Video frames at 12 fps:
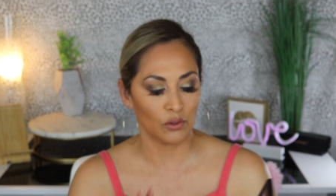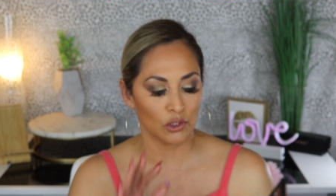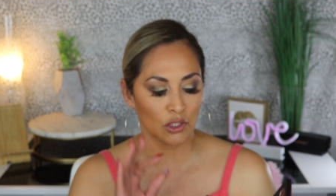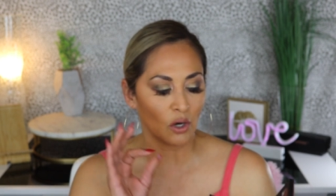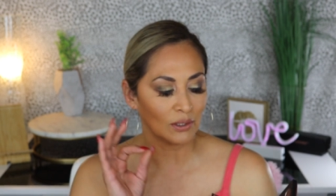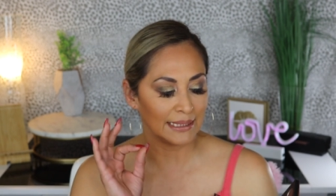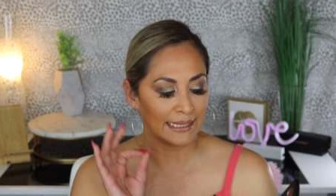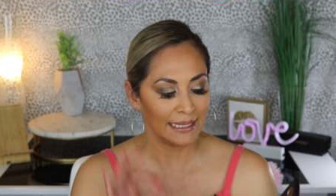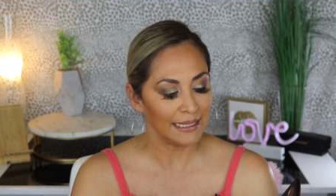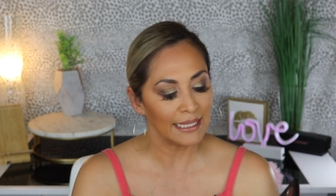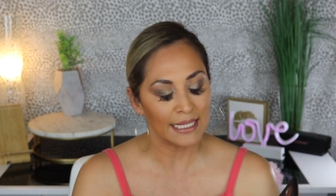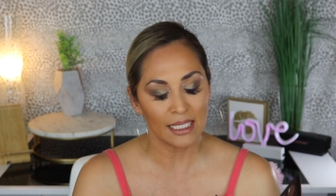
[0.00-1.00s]
There's hardly
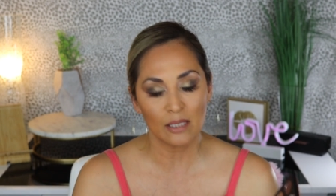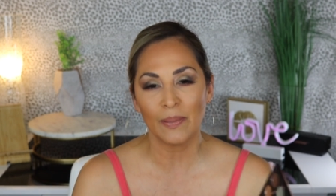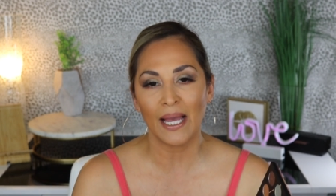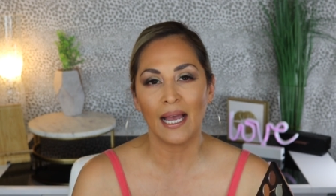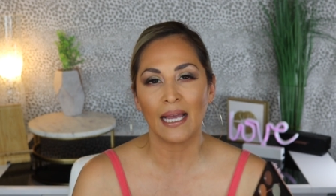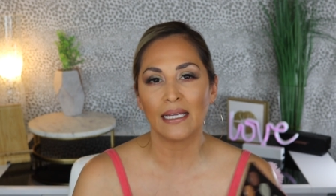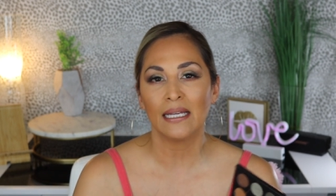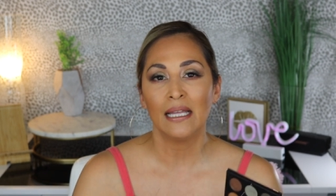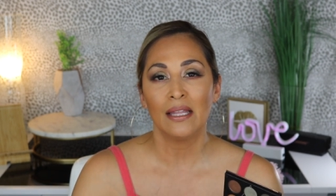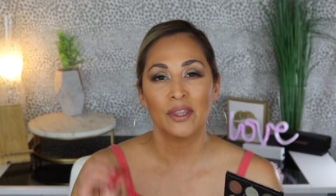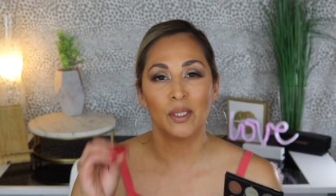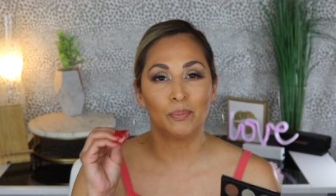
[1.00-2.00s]
any kickback.
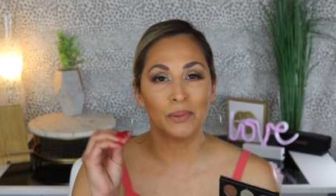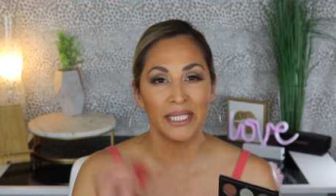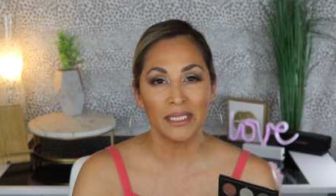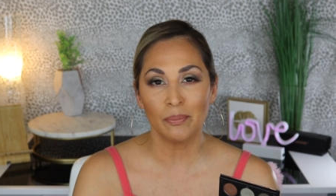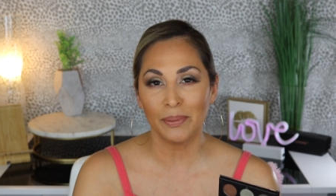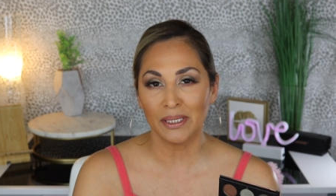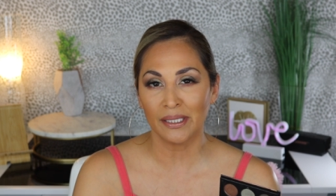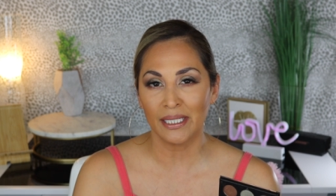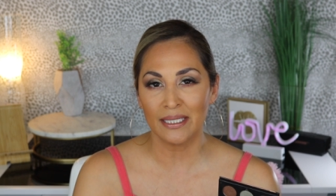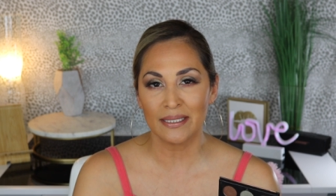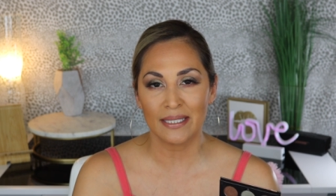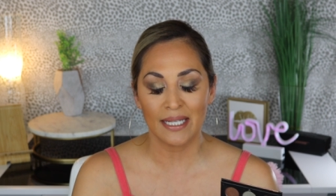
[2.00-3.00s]
The
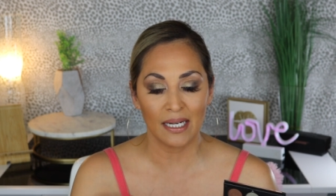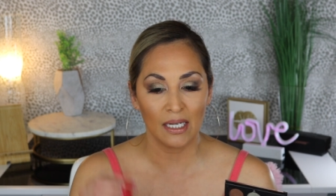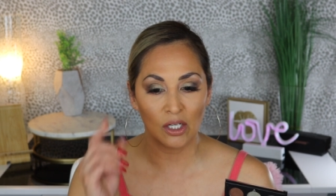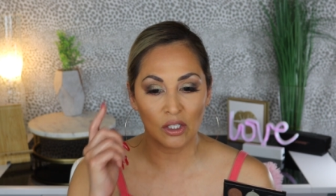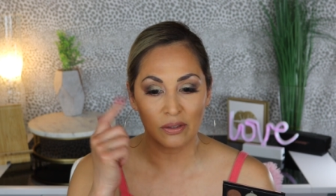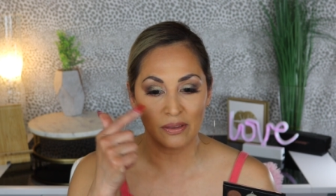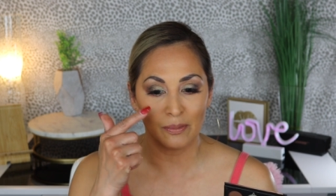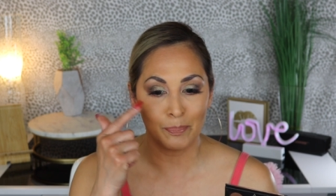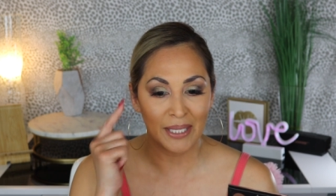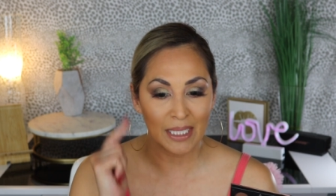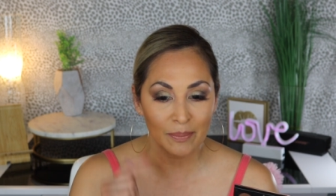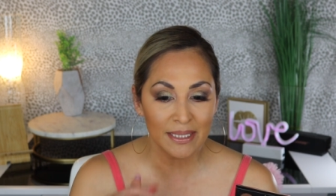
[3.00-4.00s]
blendability is there, the
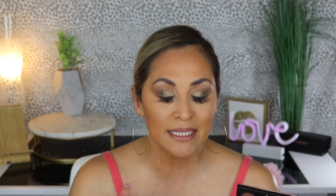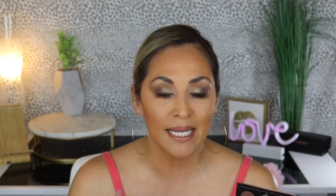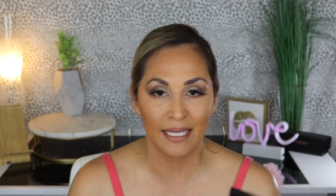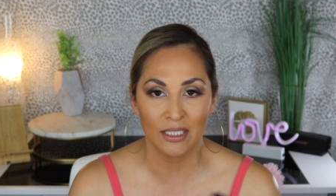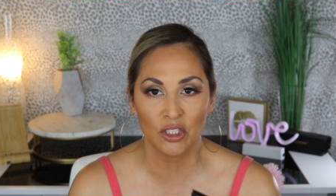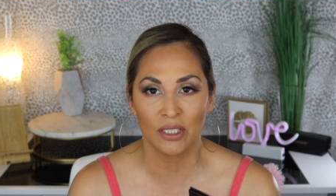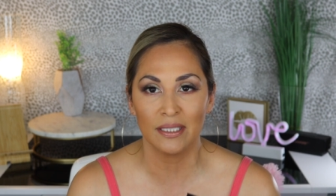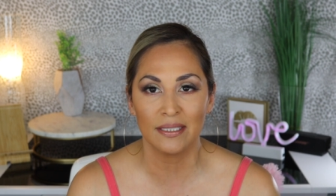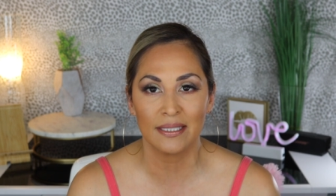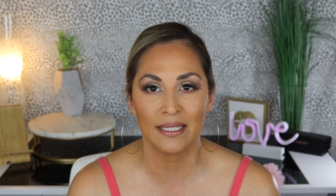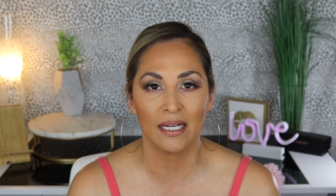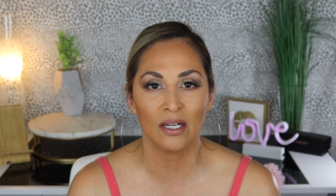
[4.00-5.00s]
pigmentation
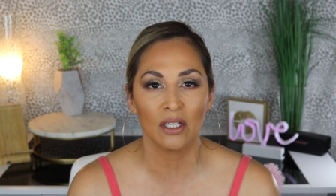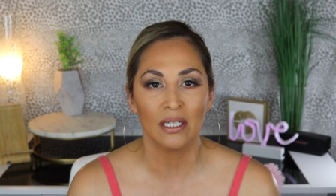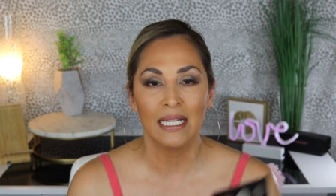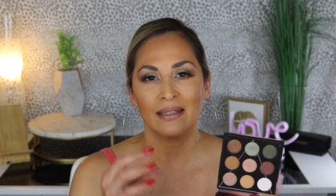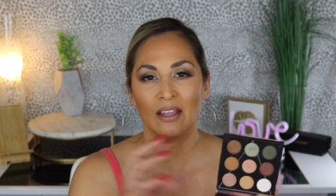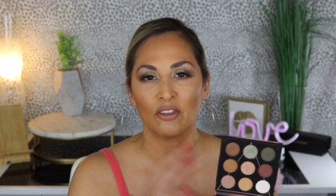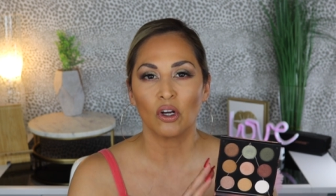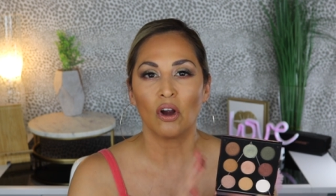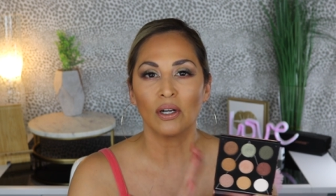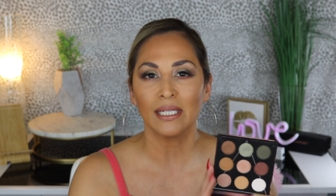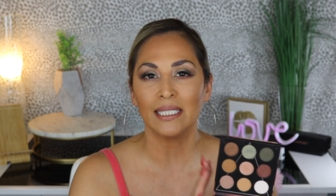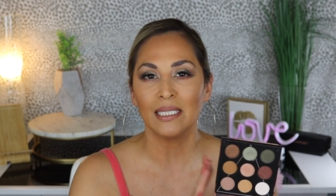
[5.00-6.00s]
is there. Now there
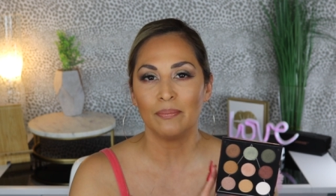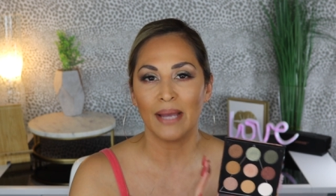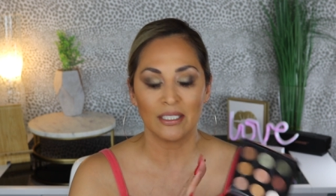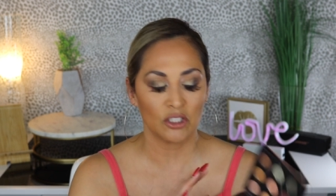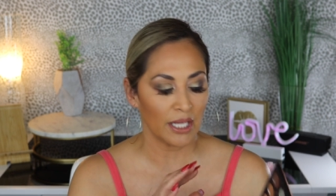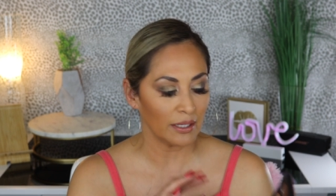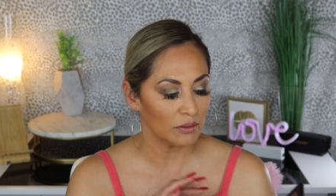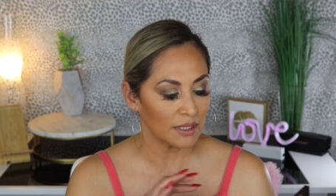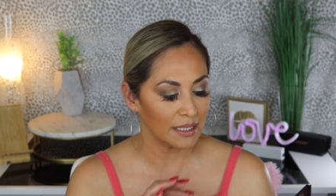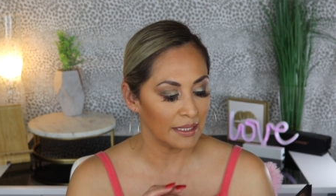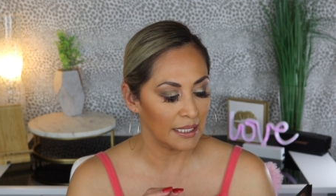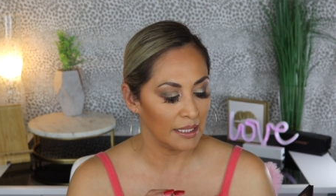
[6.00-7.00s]
aren't any matte shadows
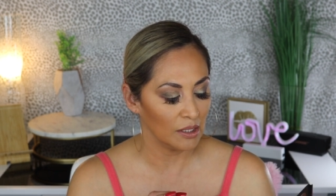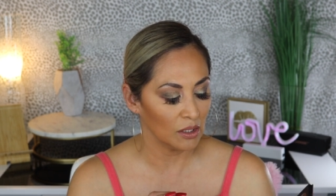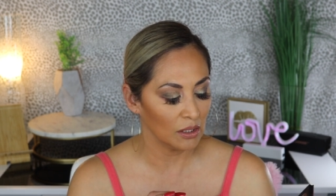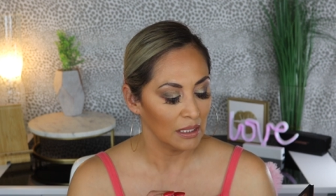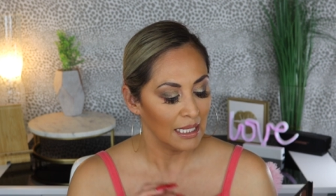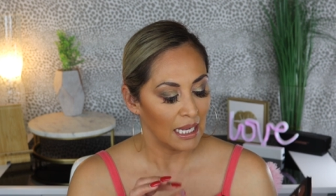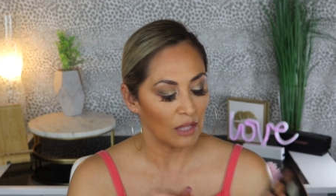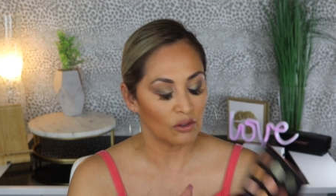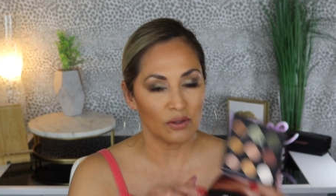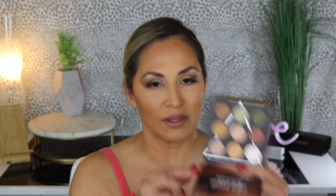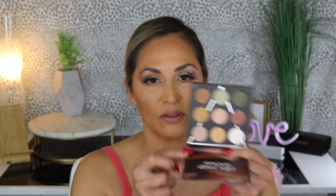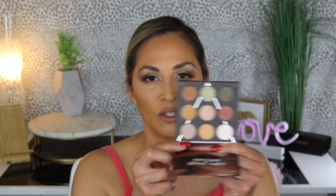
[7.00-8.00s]
in here
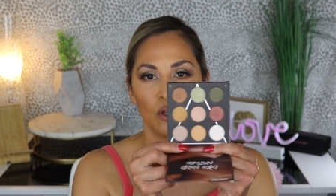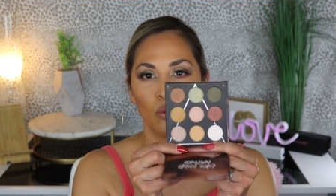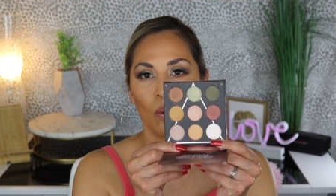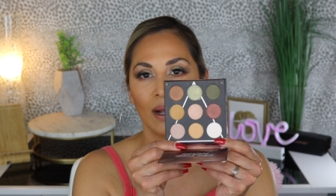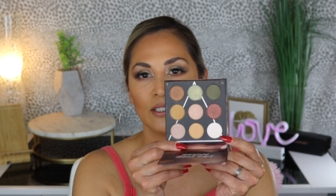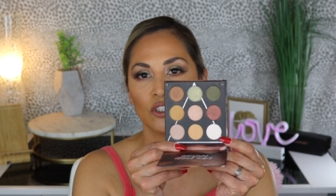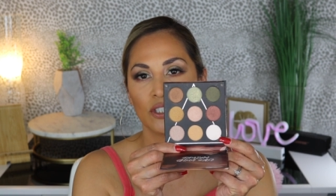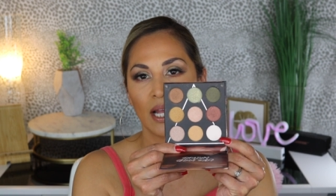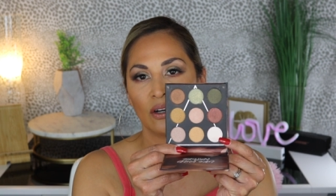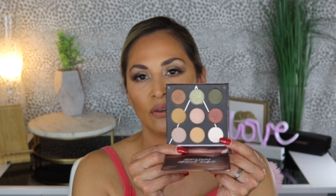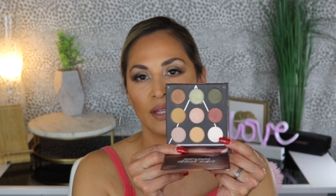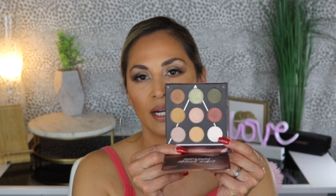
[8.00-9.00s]
other than the white
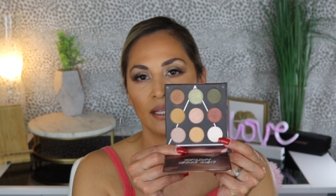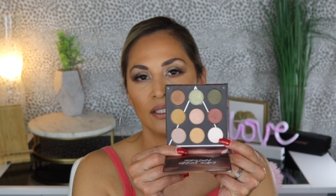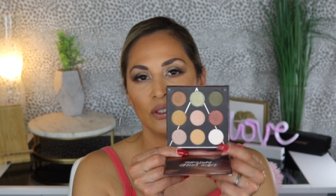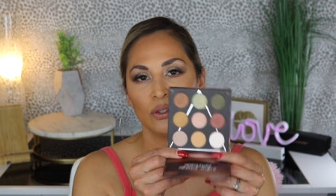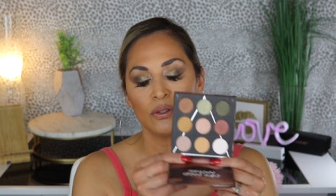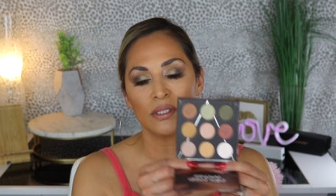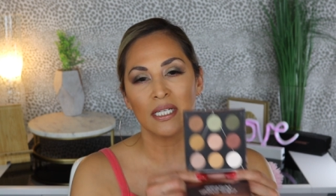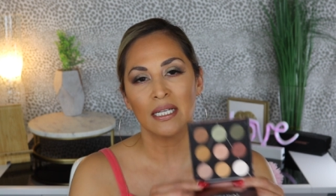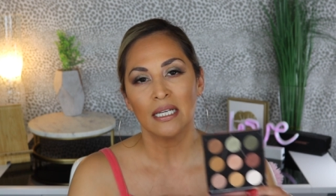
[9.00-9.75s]
shadow that I used.